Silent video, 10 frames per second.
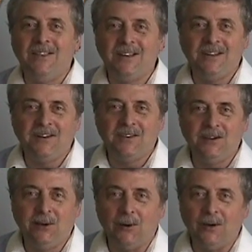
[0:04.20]
This is the
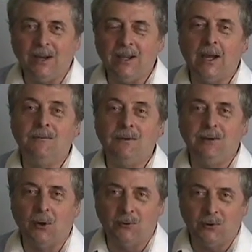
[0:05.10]
journey of
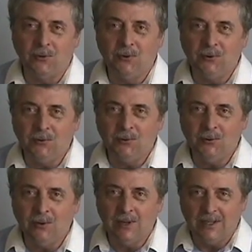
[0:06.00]
Jotoku.